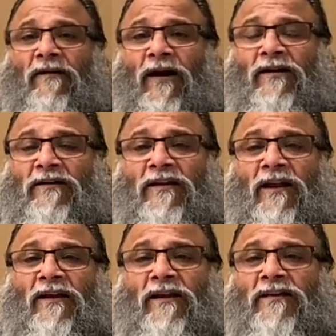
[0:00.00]
until
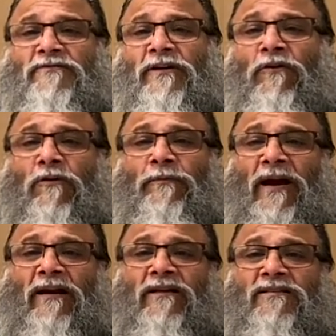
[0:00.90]
unless we don't
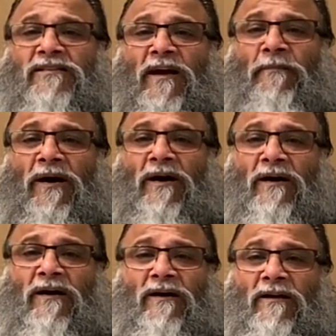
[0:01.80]
practice
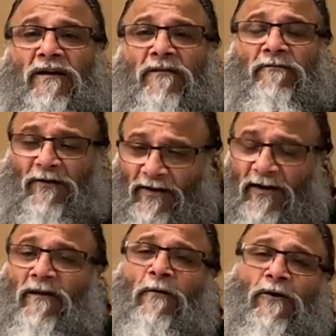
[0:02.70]
yama
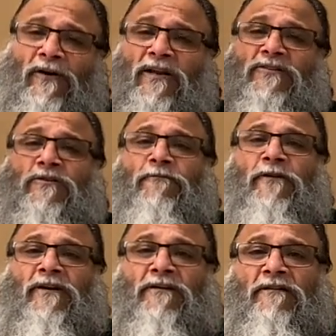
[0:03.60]
forget about rest of
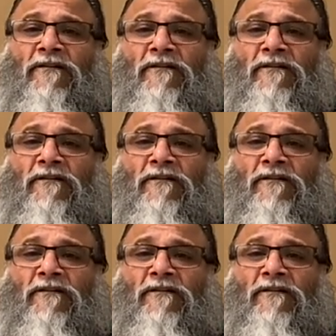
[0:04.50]
it